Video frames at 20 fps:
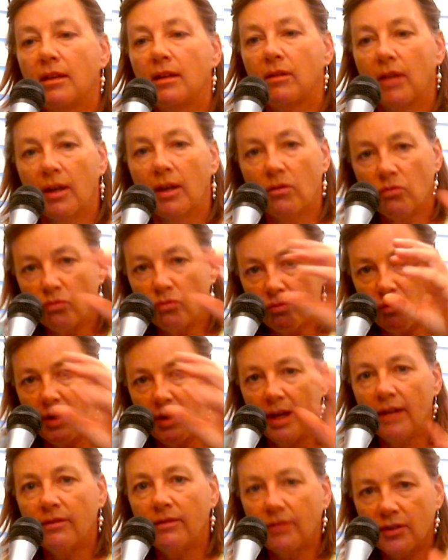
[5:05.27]
and
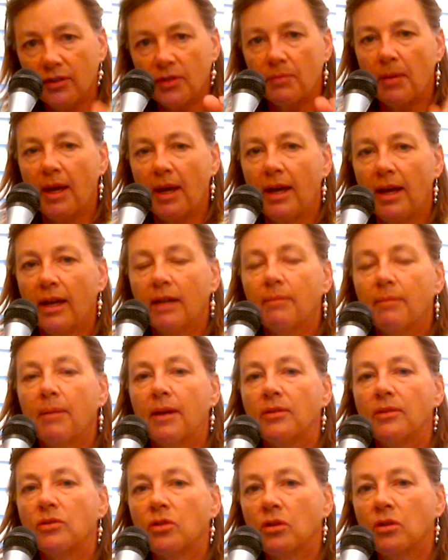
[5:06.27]
round its back,
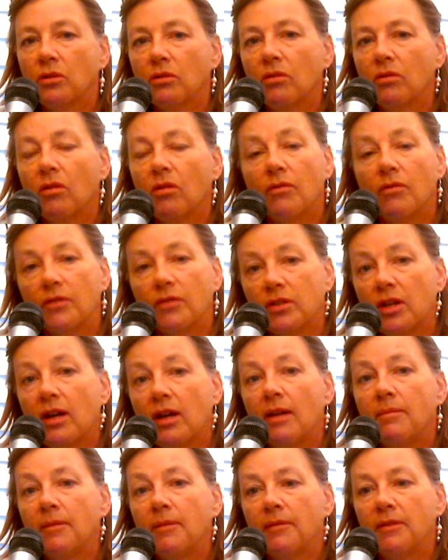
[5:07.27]
bascule over
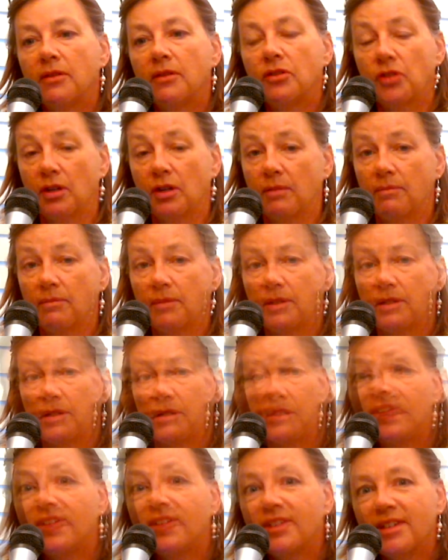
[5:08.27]
top of the jumps. You
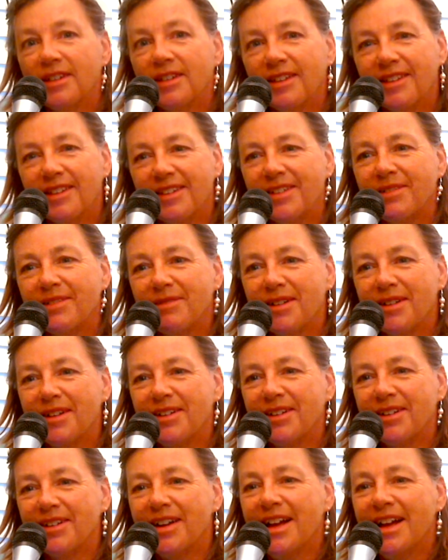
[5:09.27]
can see that this
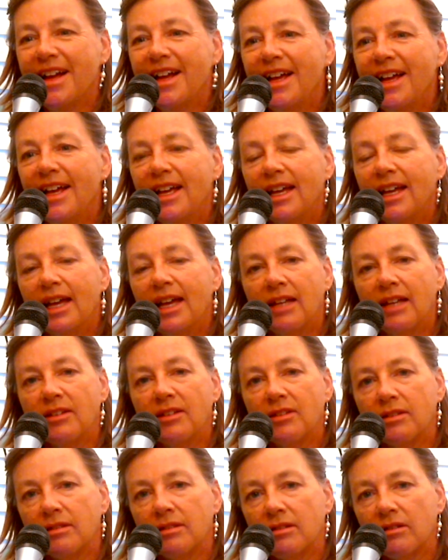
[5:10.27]
rider
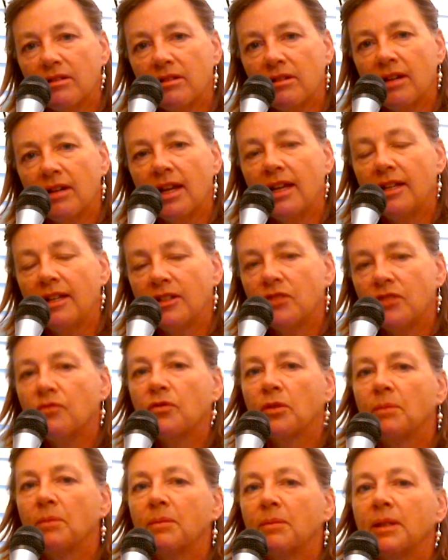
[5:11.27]
has her hands
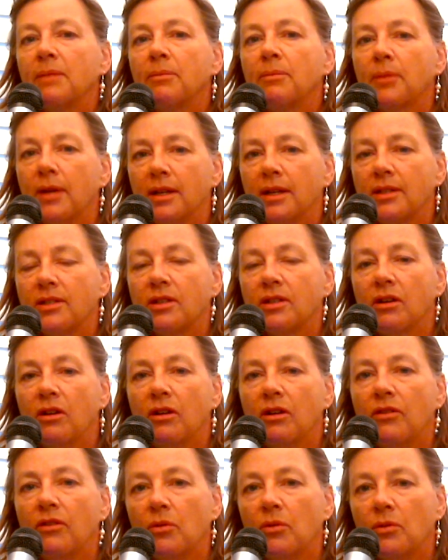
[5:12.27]
firmly pressed
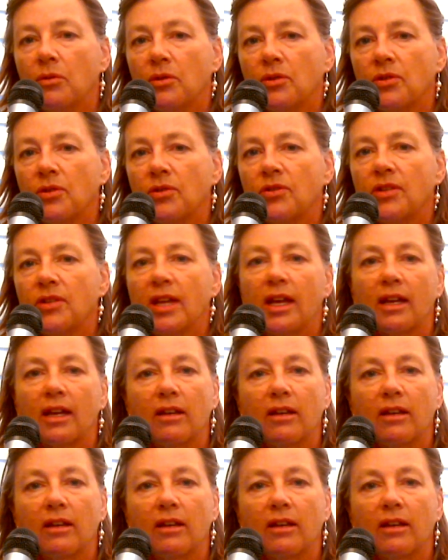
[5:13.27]
on the horse's neck.